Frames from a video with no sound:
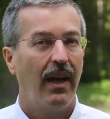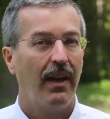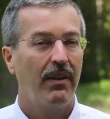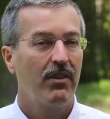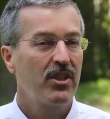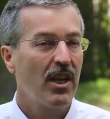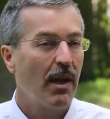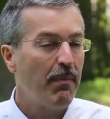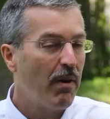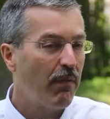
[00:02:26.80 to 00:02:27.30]

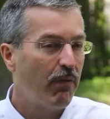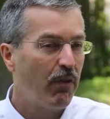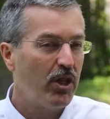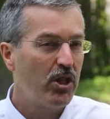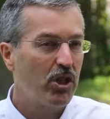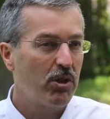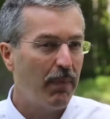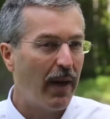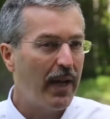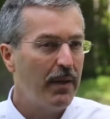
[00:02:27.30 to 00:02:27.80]
Some of
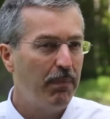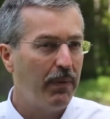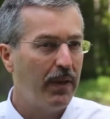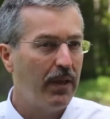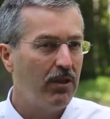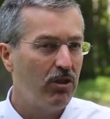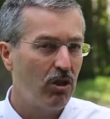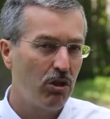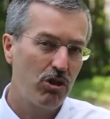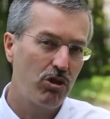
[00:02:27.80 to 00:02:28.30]
which might
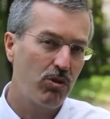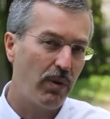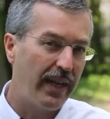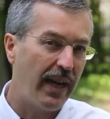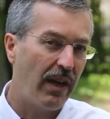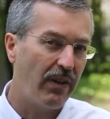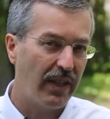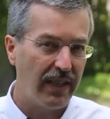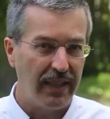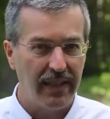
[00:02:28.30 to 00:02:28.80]
be just straight
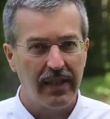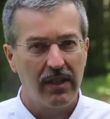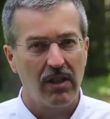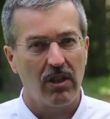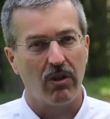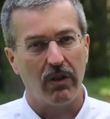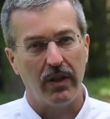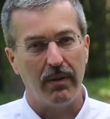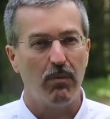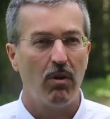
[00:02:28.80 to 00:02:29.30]
out
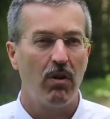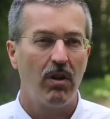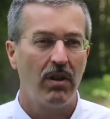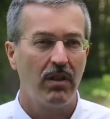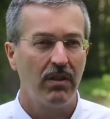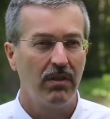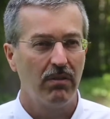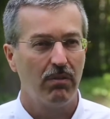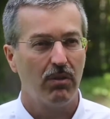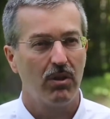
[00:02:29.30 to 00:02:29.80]
illegal or
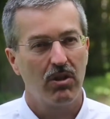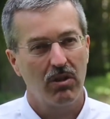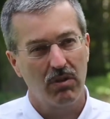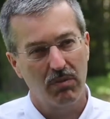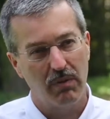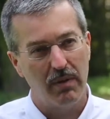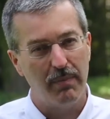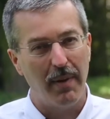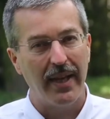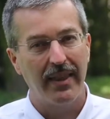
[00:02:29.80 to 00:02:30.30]
immoral,
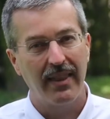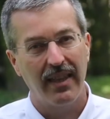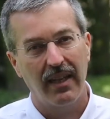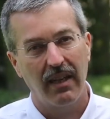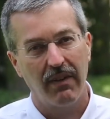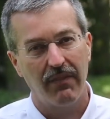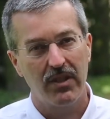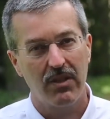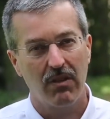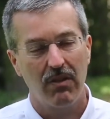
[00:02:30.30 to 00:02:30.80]
which we might think
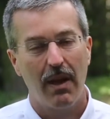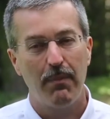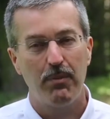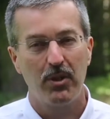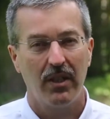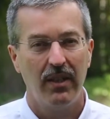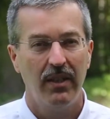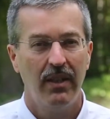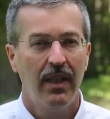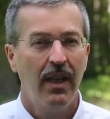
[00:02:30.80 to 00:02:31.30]
of as
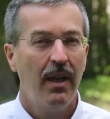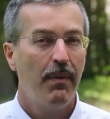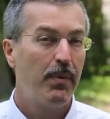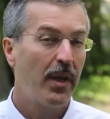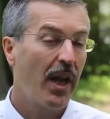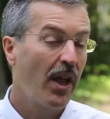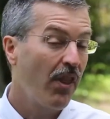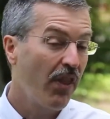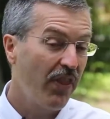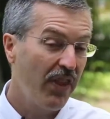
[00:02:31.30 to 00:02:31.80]
corruption,
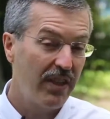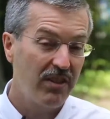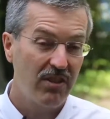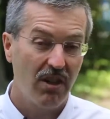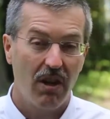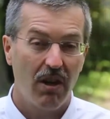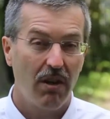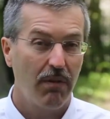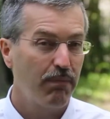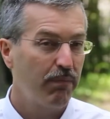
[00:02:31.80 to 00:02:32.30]
but other things
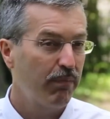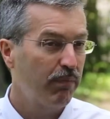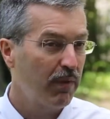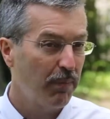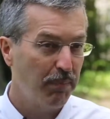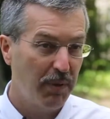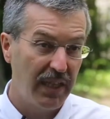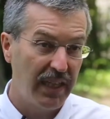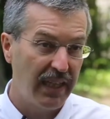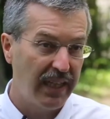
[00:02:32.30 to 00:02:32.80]
are
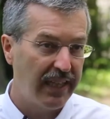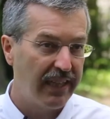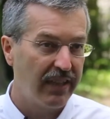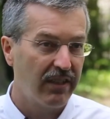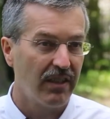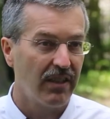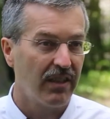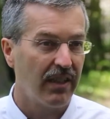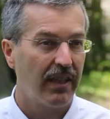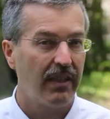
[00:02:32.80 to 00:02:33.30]
completely
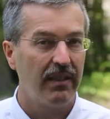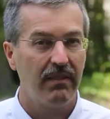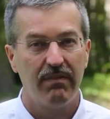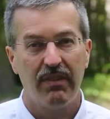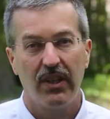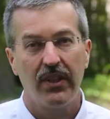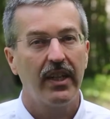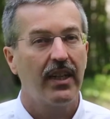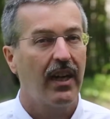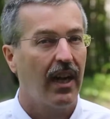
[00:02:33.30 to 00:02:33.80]
legal and
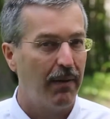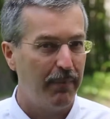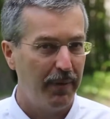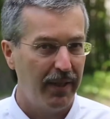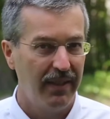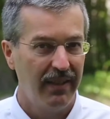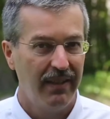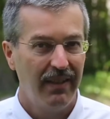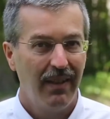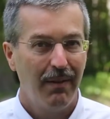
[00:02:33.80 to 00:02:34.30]
very
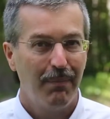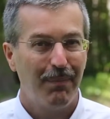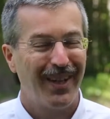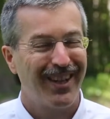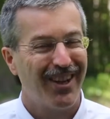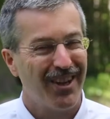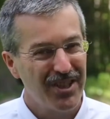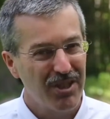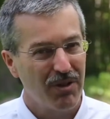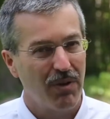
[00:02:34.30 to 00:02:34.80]
common, but
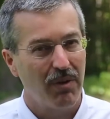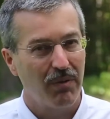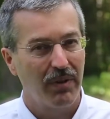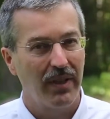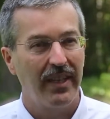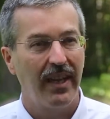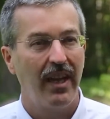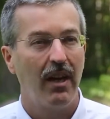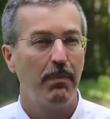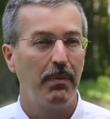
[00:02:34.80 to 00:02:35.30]
also aren't
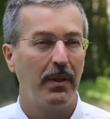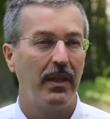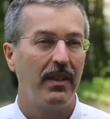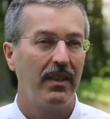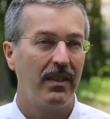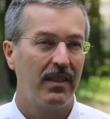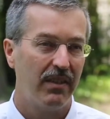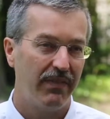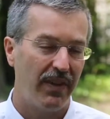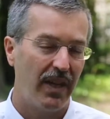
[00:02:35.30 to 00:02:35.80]
really
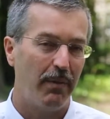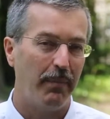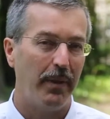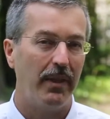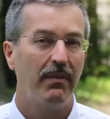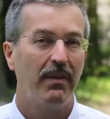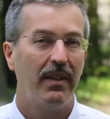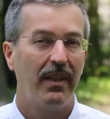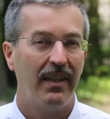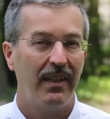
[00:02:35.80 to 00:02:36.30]
helping development